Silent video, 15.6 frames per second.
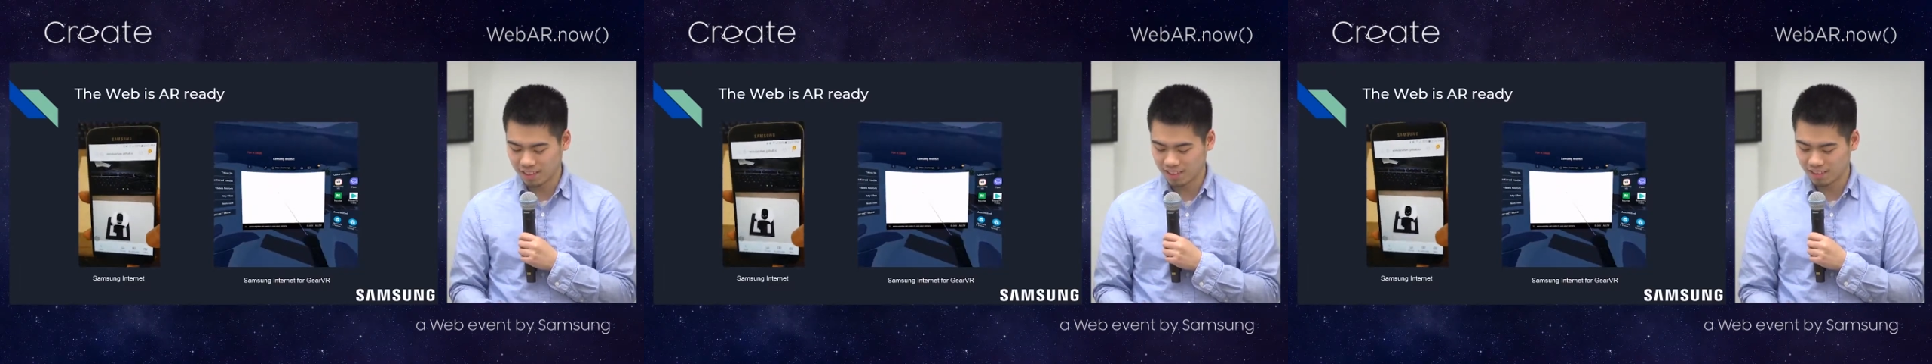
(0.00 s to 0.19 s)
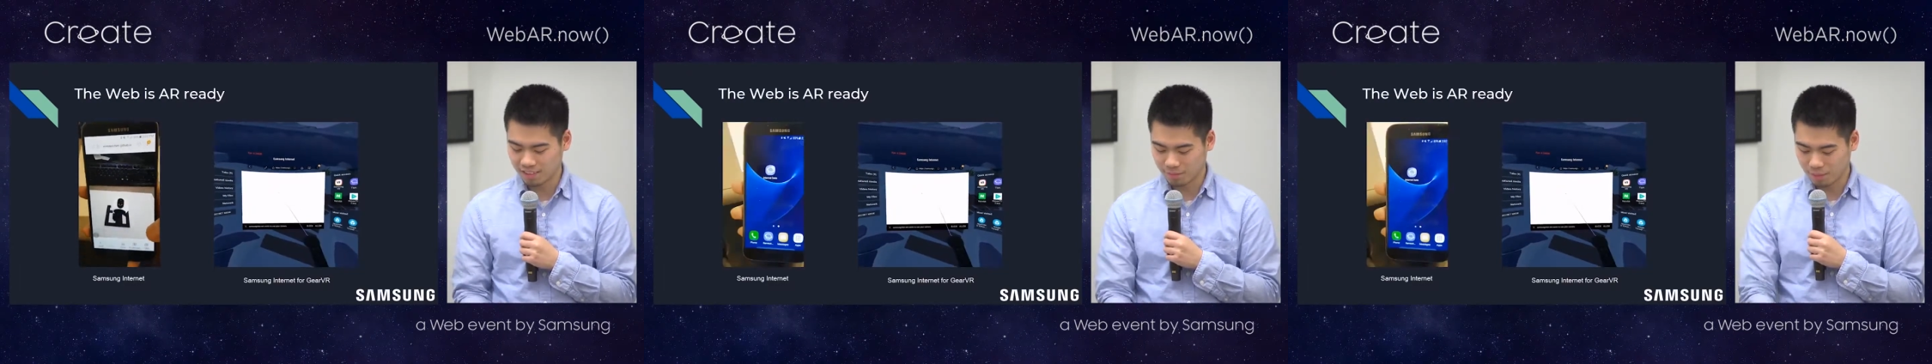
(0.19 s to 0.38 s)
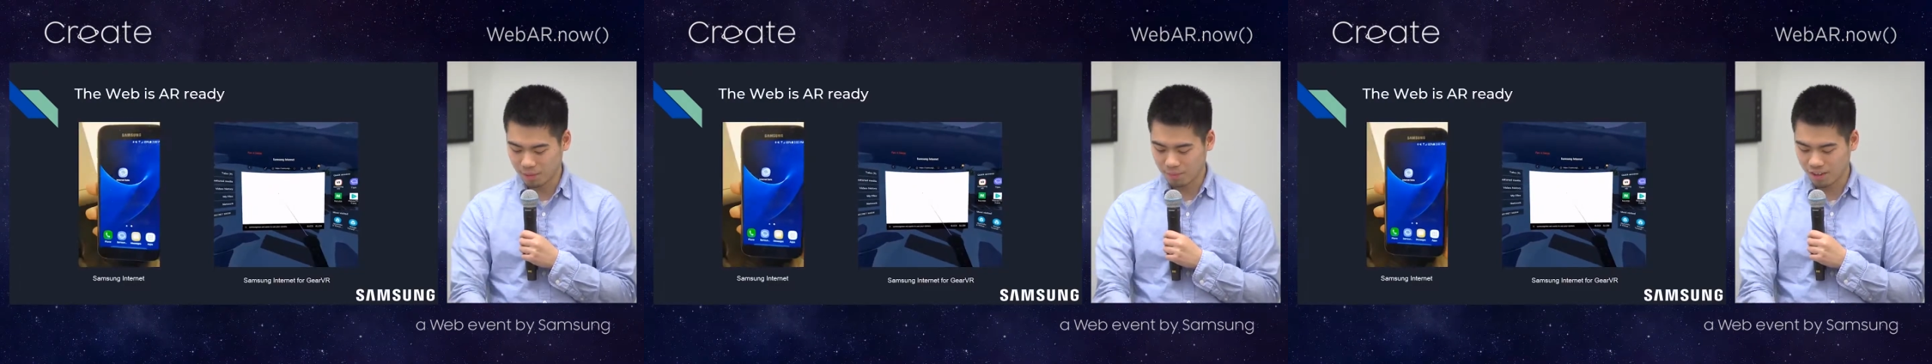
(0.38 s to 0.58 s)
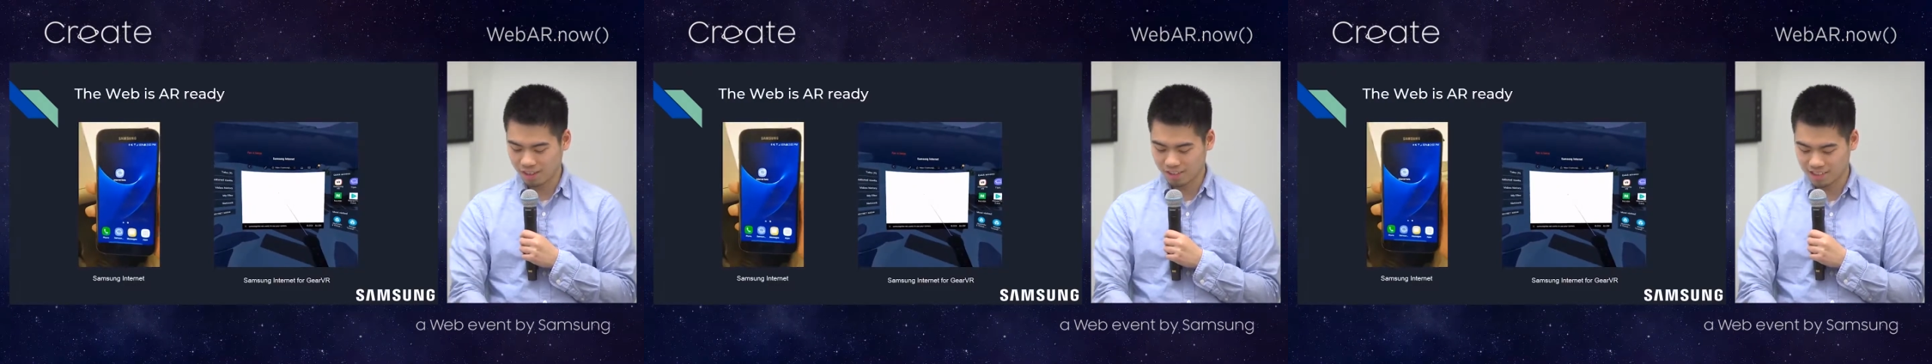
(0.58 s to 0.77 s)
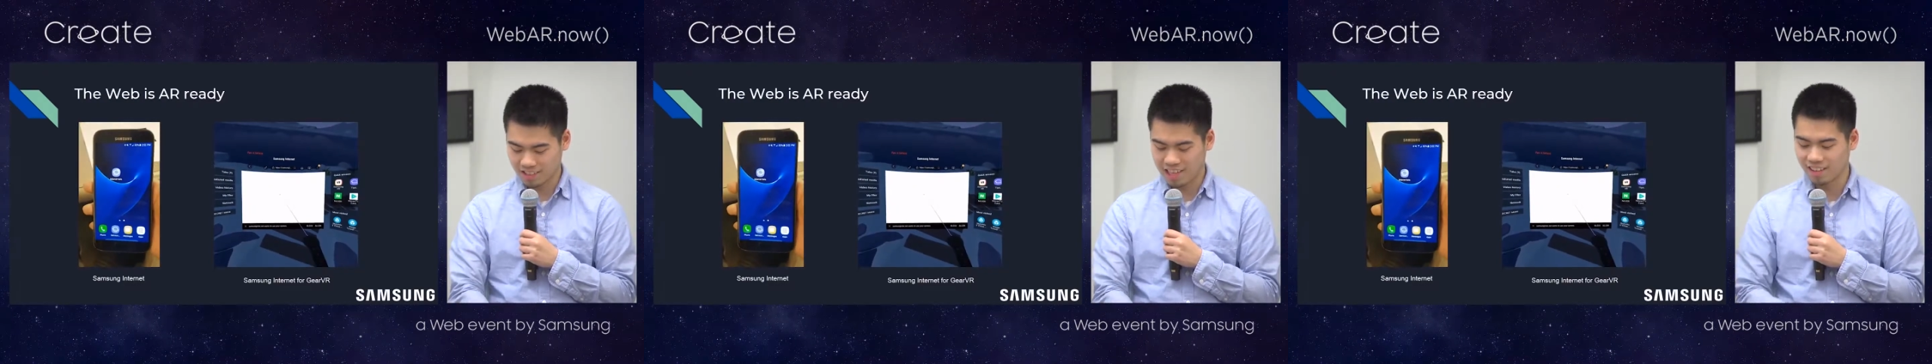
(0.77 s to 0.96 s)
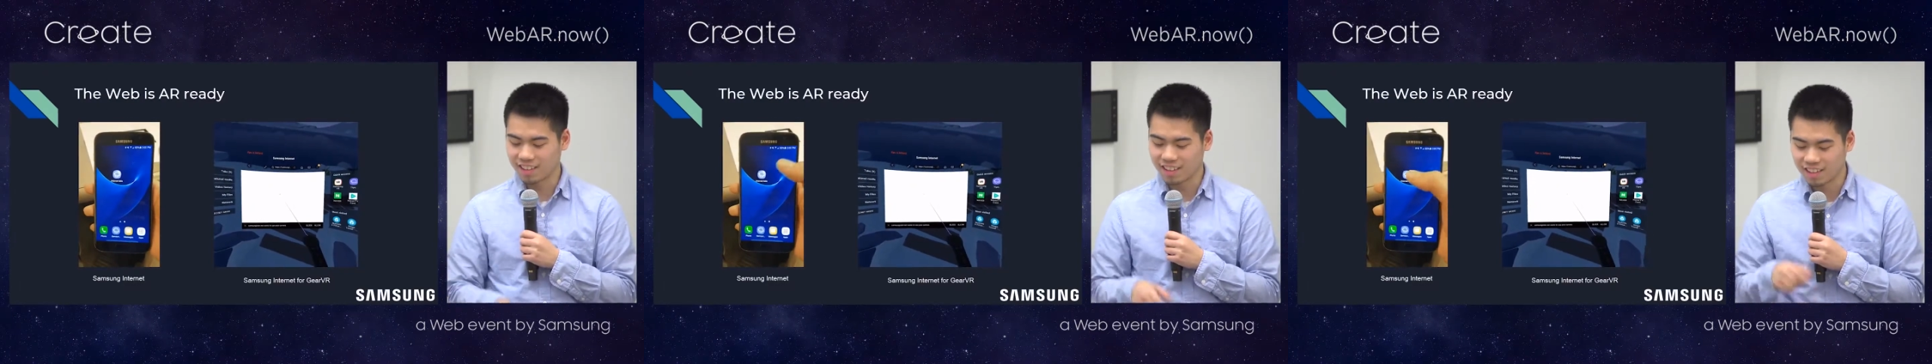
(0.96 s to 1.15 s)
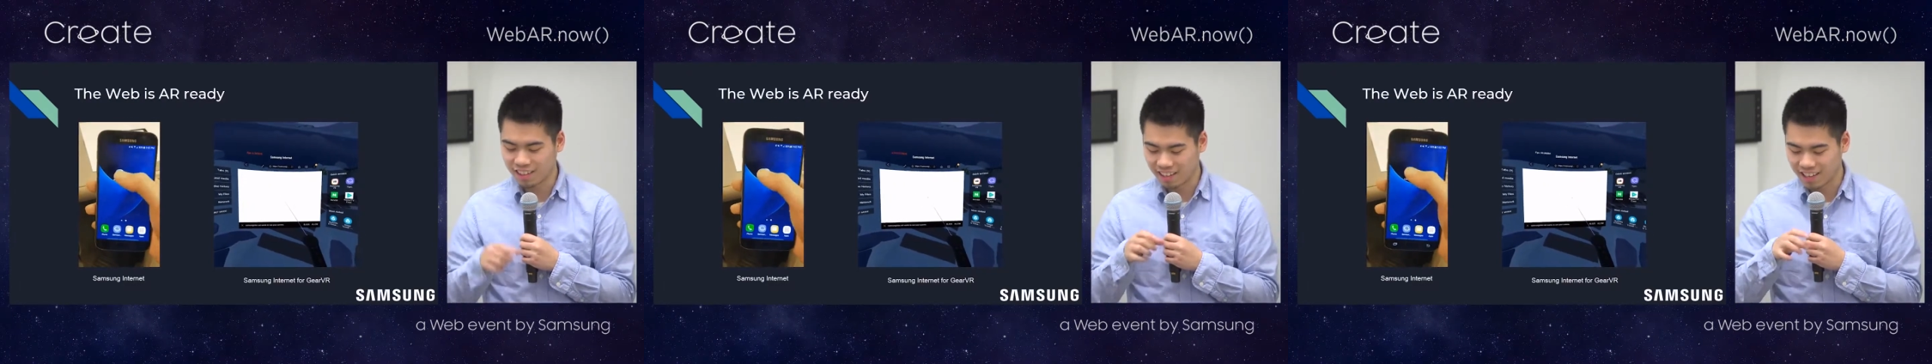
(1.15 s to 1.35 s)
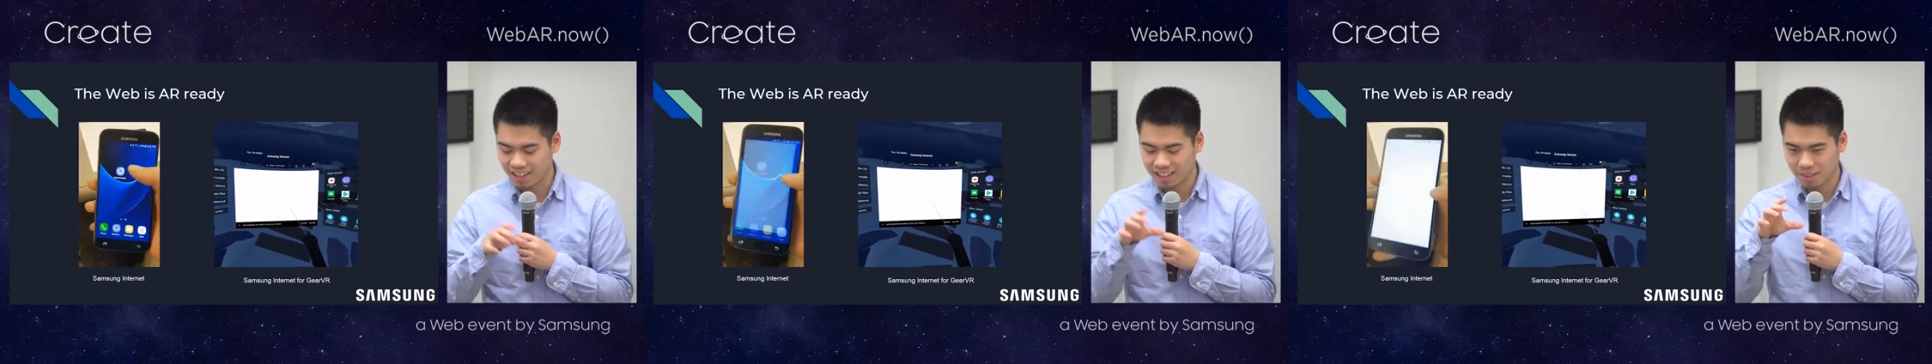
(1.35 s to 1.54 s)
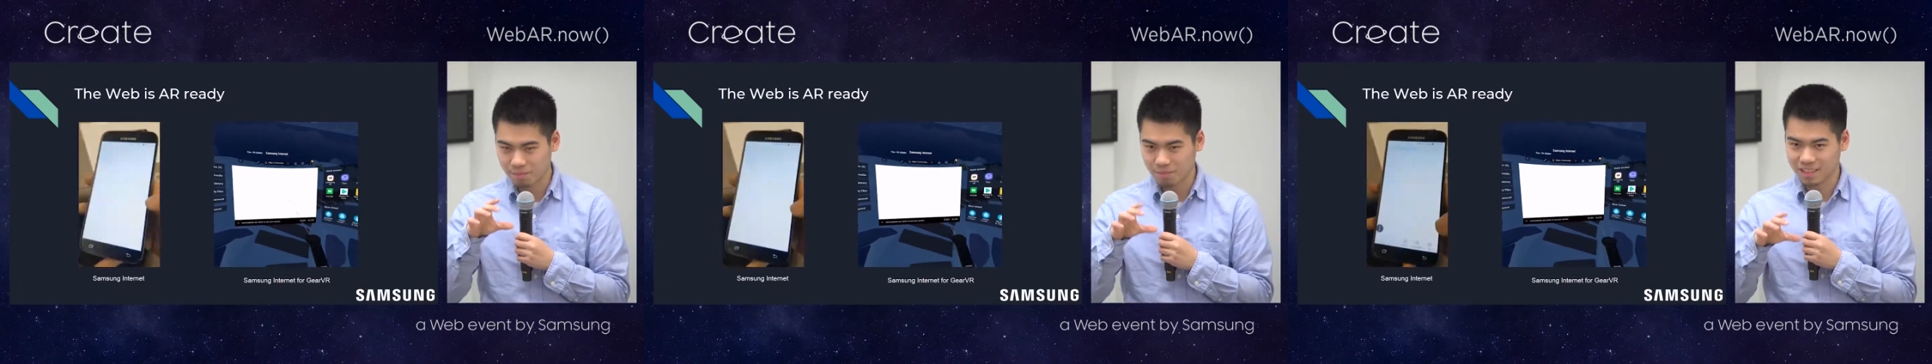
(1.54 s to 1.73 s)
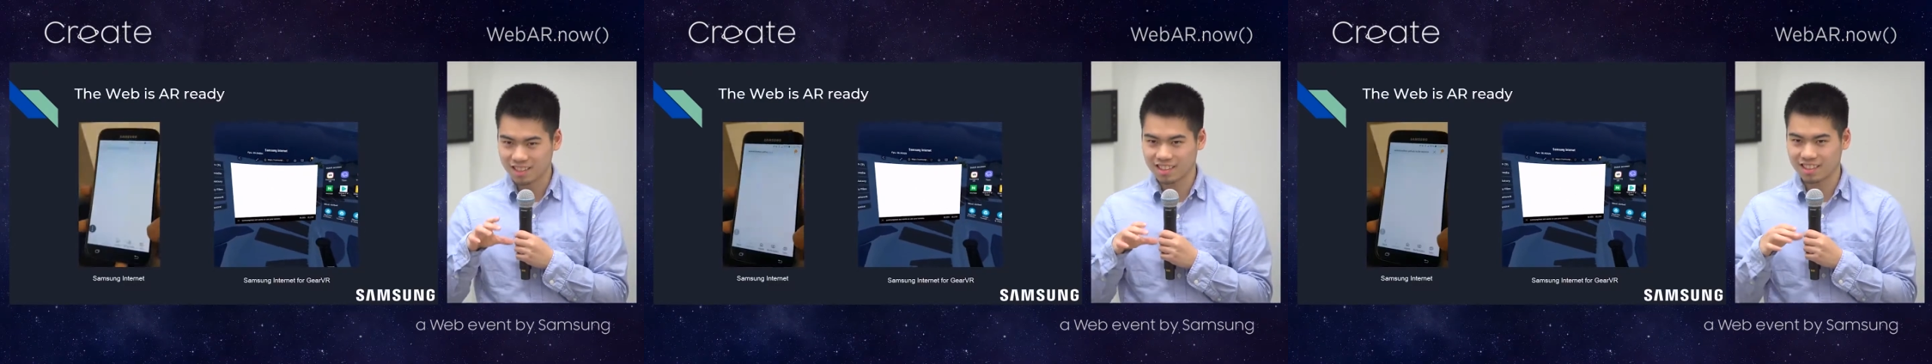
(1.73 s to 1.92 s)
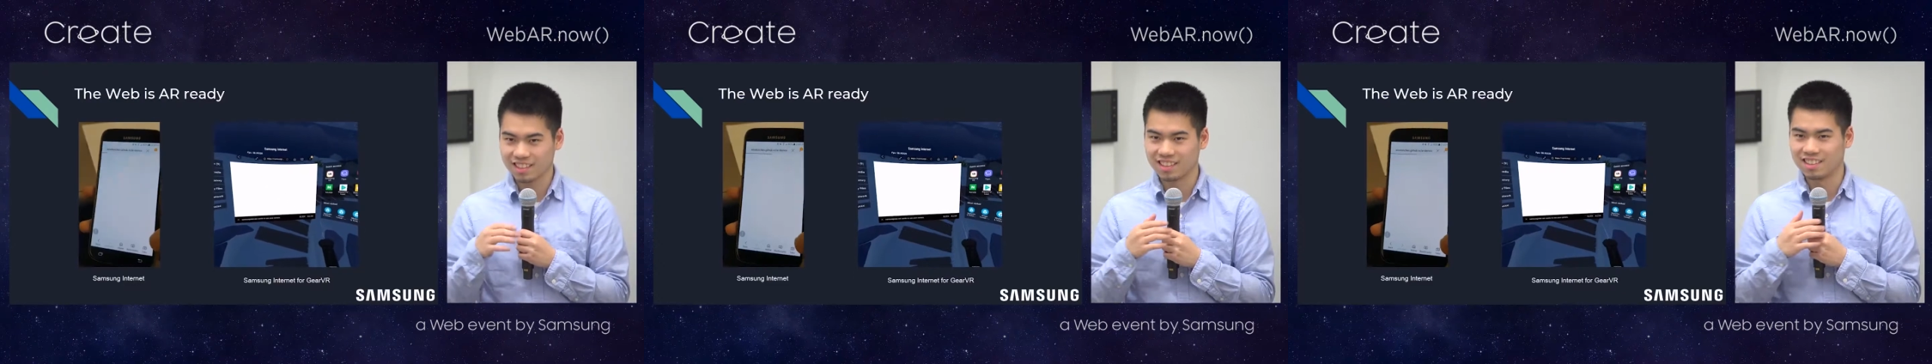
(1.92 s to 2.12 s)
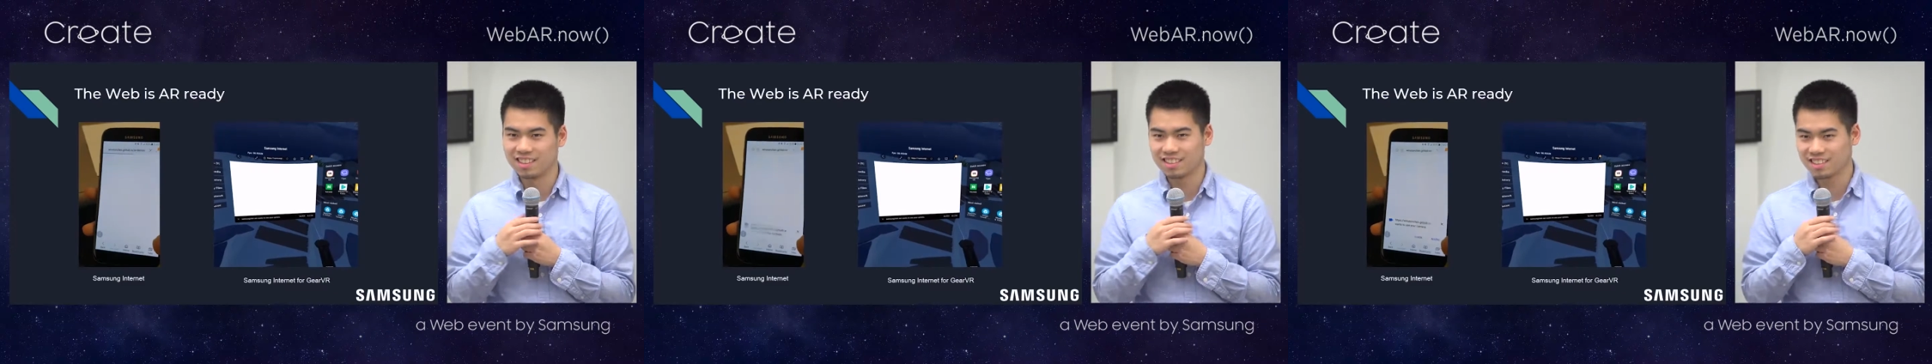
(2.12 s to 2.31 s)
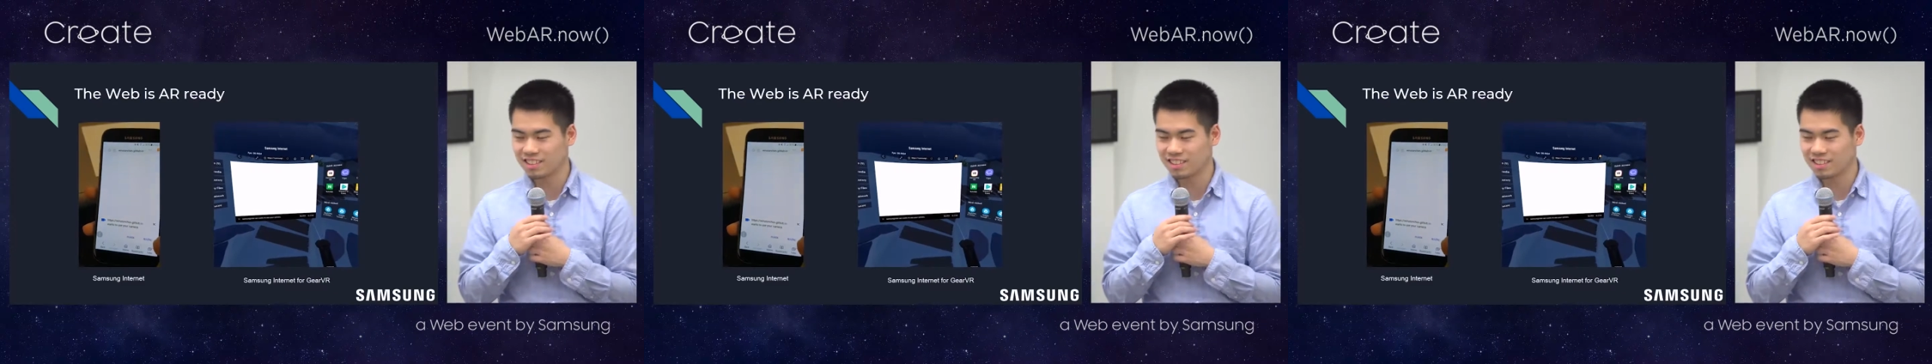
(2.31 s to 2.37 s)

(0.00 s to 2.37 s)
and my marker was down here, and I kept missing it.